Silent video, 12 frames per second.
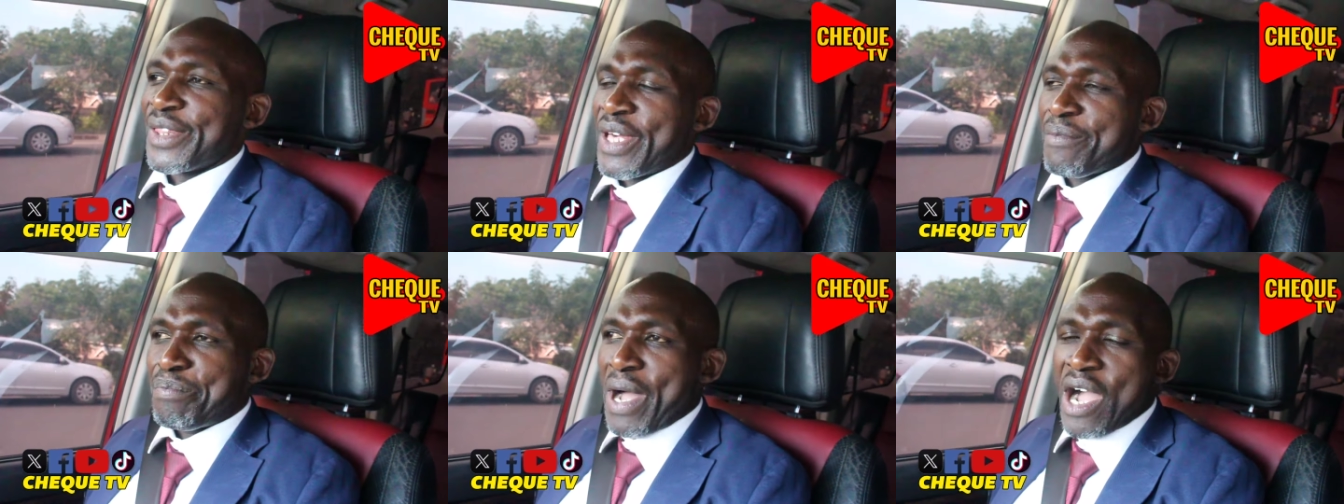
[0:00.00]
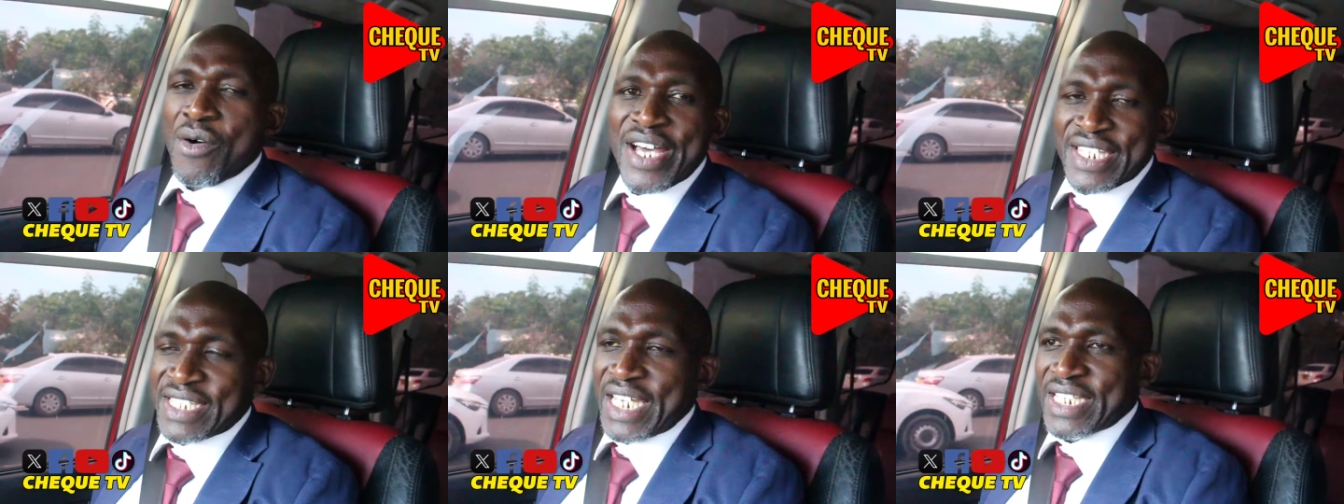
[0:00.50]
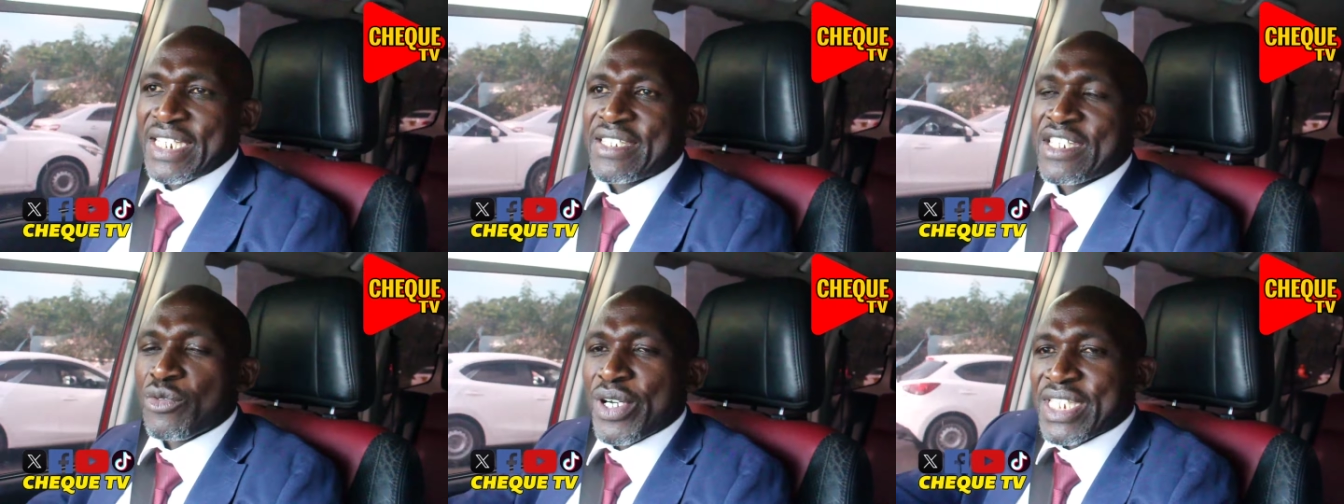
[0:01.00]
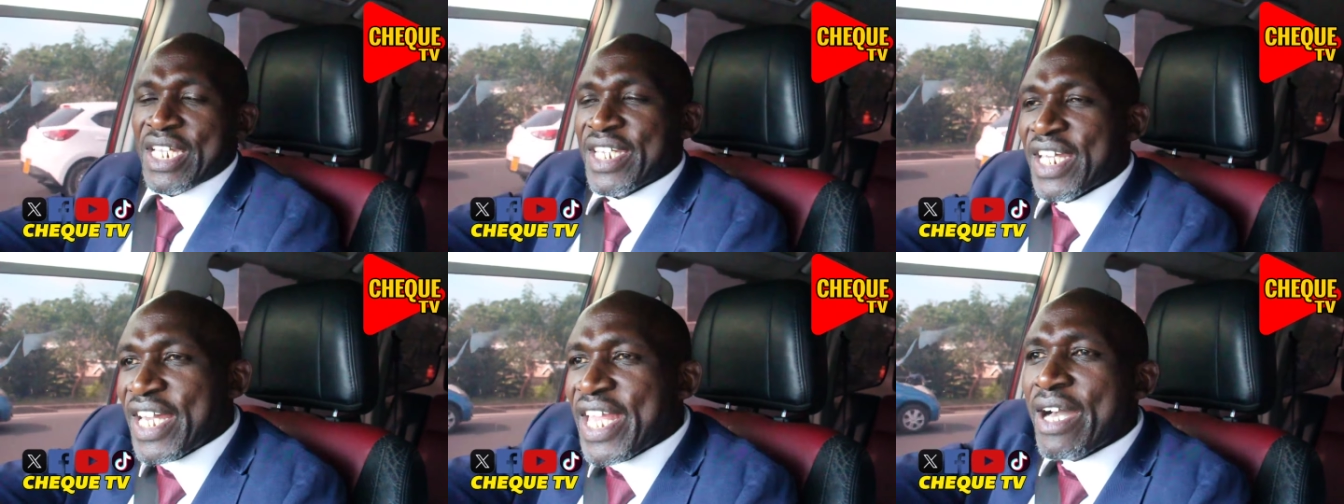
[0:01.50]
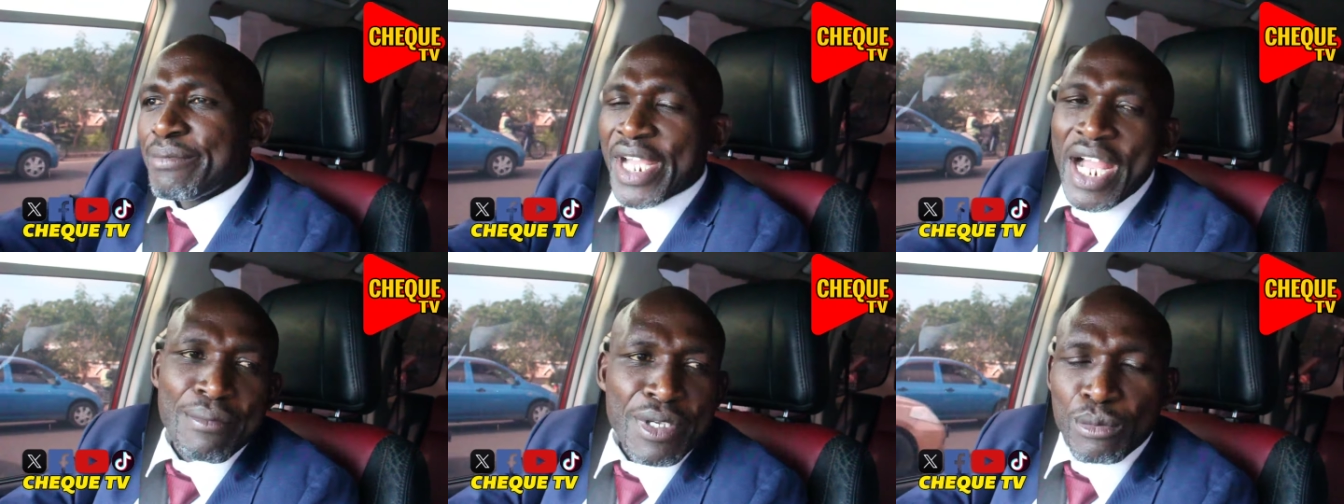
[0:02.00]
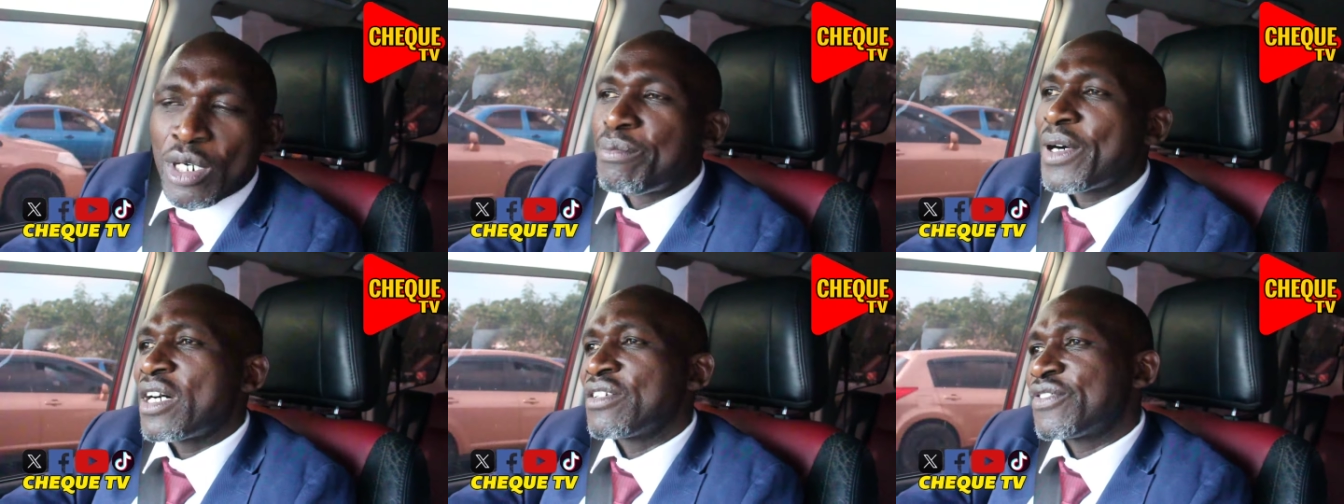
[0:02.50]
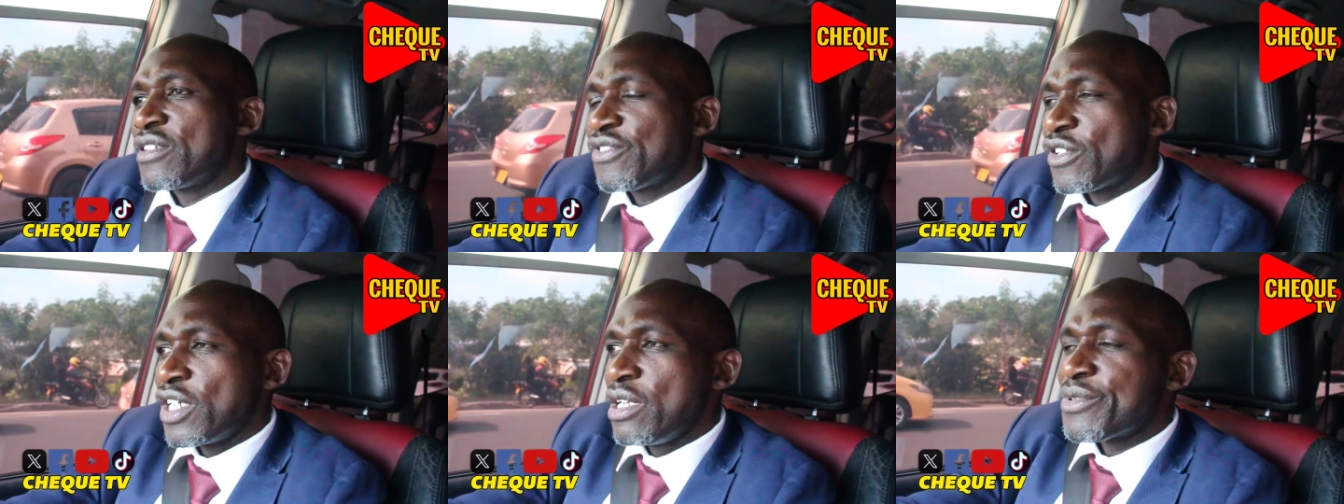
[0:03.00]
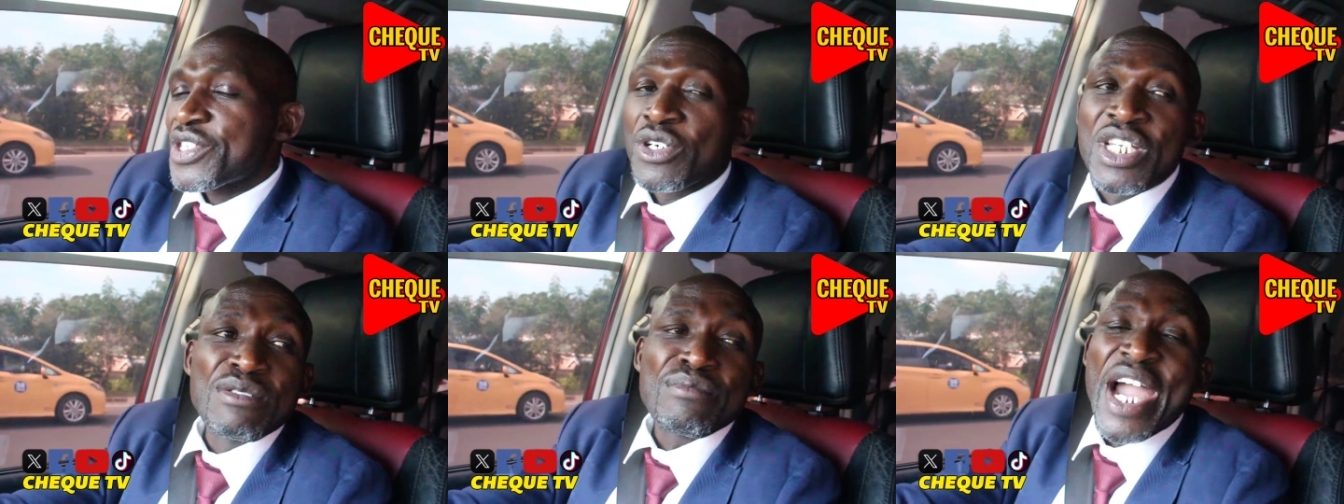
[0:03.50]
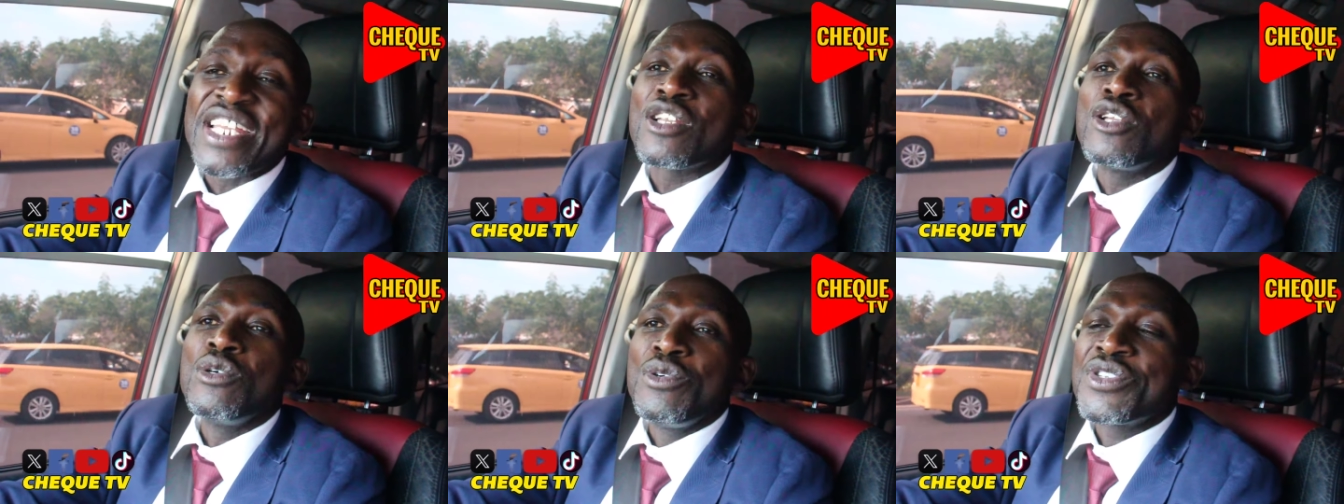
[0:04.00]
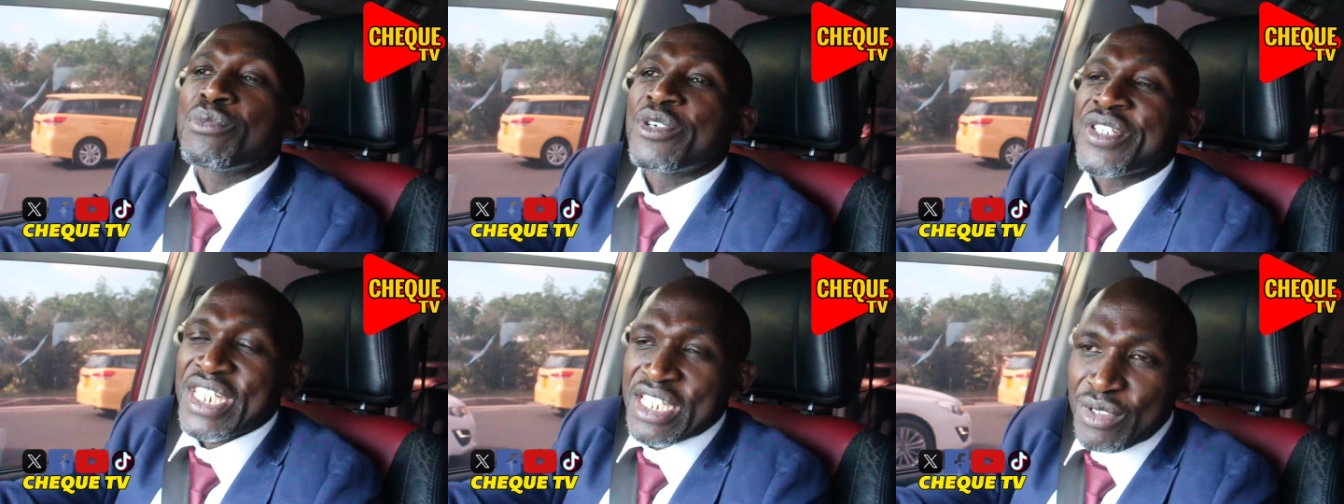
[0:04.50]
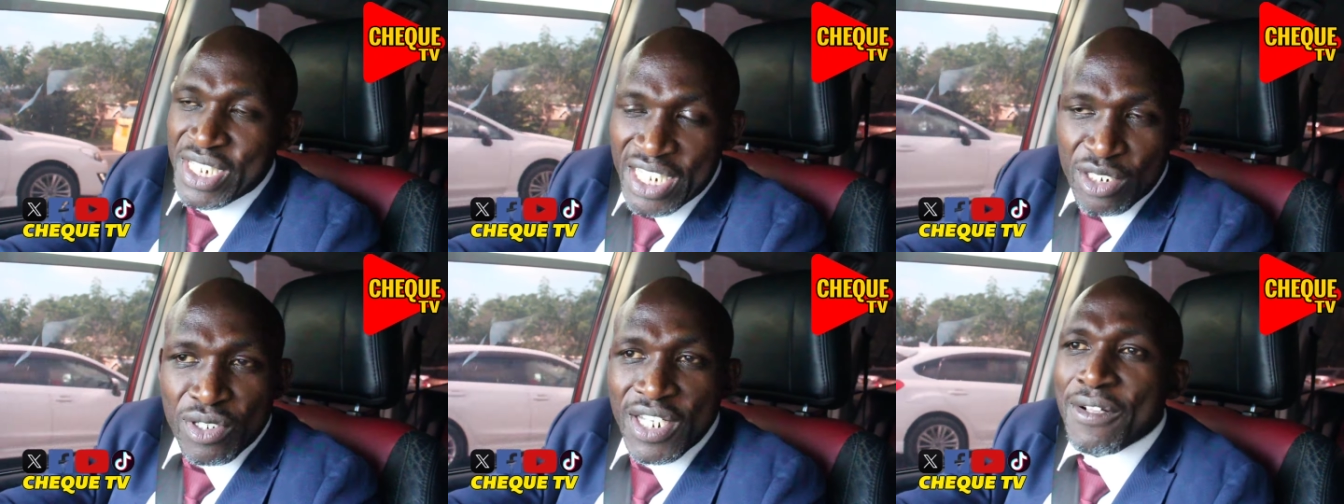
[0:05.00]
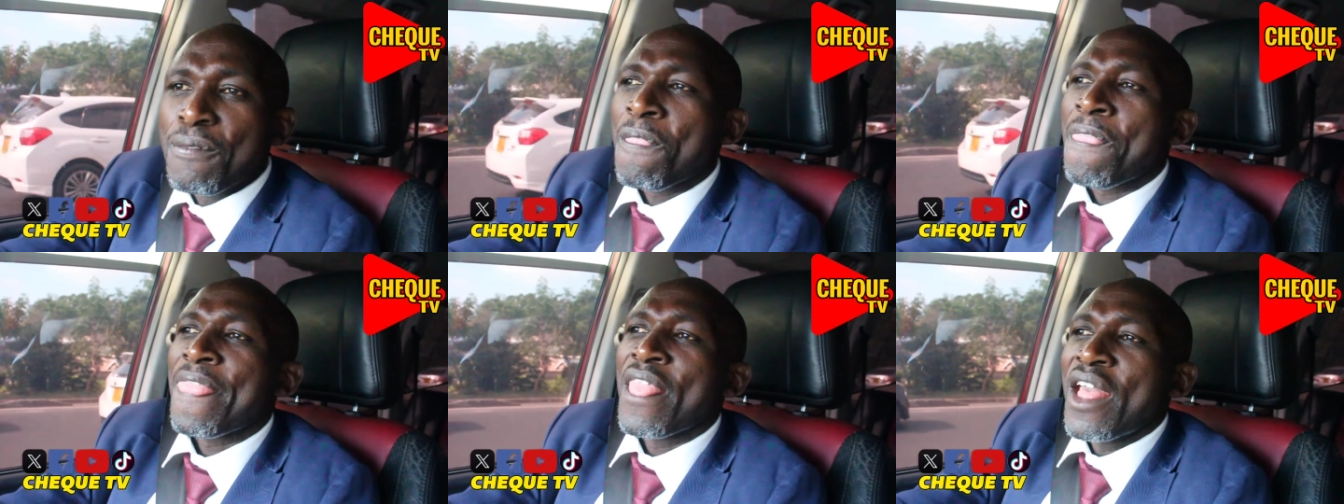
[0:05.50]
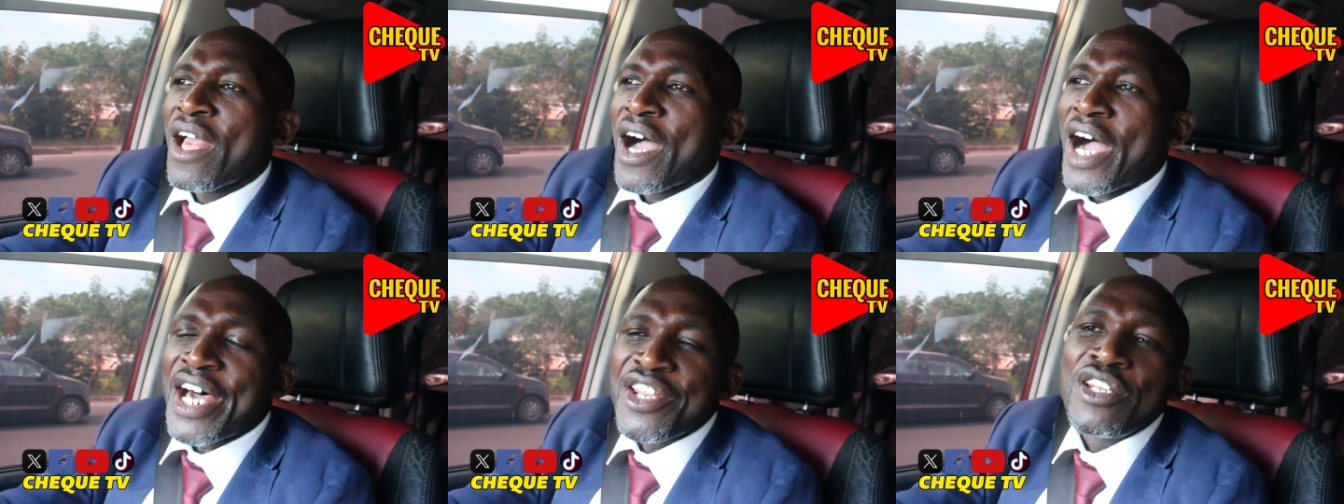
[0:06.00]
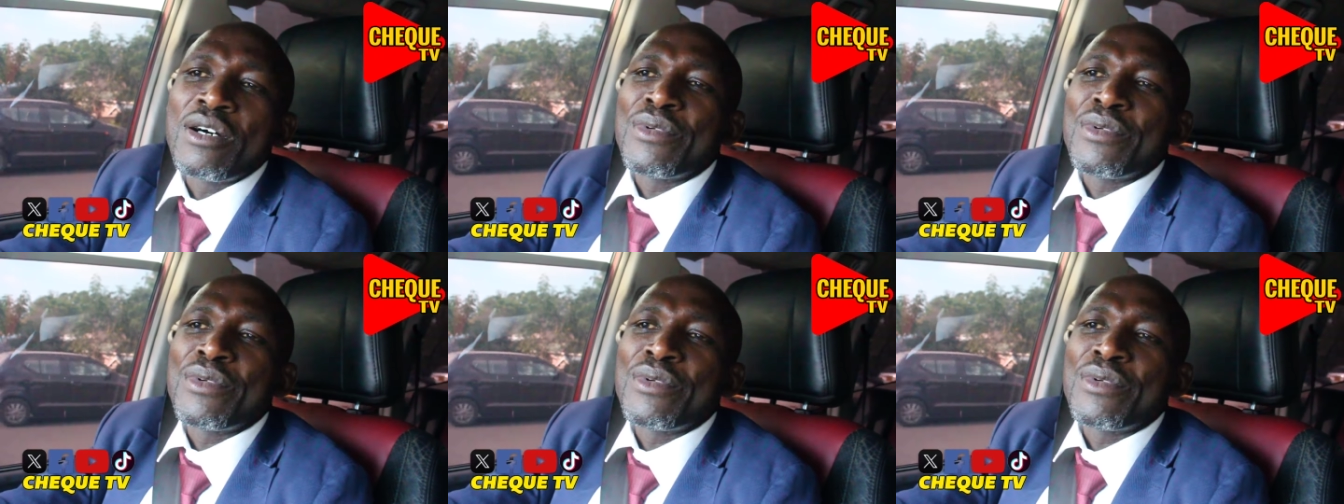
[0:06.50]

the powers that is in Western Kenya are becoming more powerful for him. So he might lose Moses Wetangula. And you know,